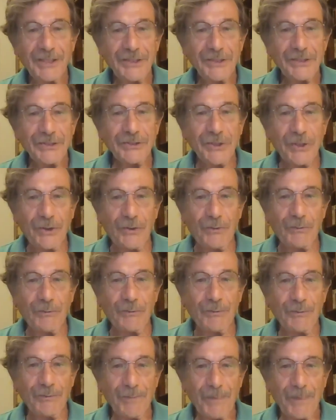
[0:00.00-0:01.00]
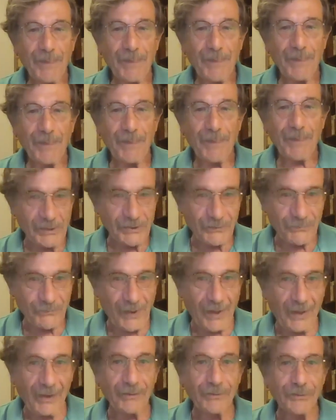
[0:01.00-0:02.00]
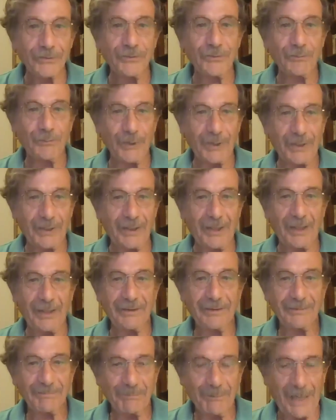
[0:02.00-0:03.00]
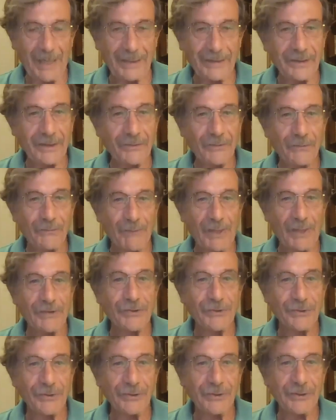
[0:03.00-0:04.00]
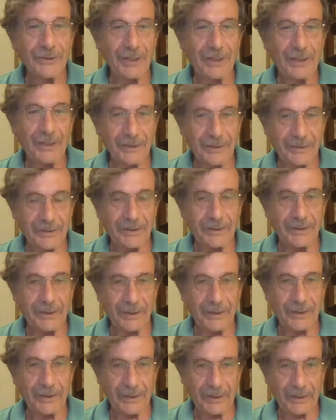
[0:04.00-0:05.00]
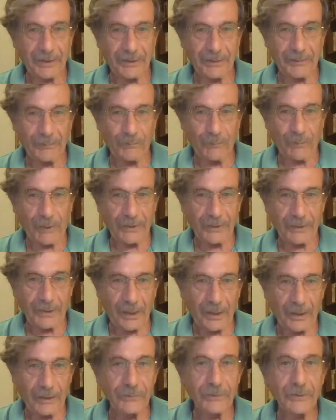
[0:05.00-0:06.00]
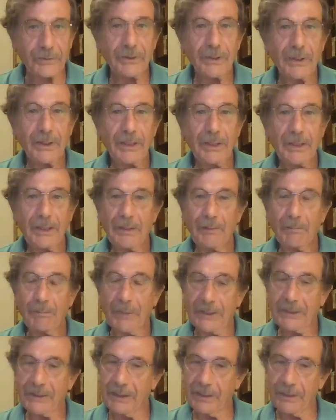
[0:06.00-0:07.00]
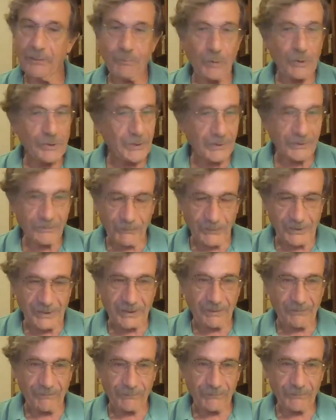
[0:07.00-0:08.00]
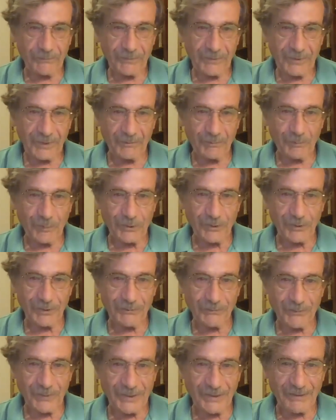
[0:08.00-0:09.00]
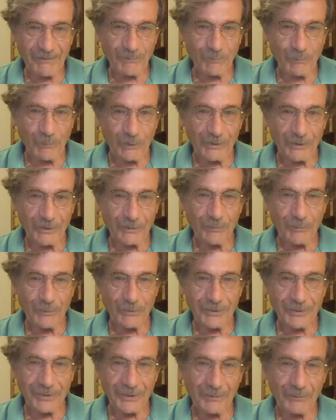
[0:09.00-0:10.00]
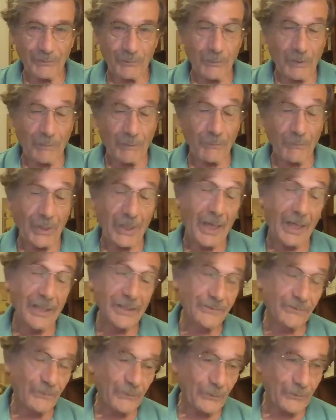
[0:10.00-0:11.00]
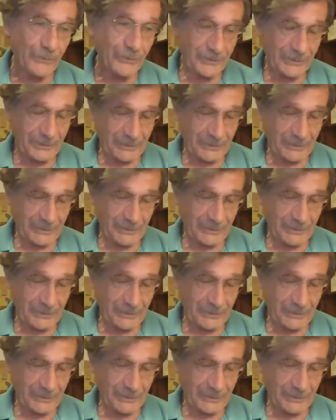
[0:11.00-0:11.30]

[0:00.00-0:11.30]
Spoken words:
So the first round, we made the correction and went out, but it wasn't received. It wasn't received well. It was. We were asked for.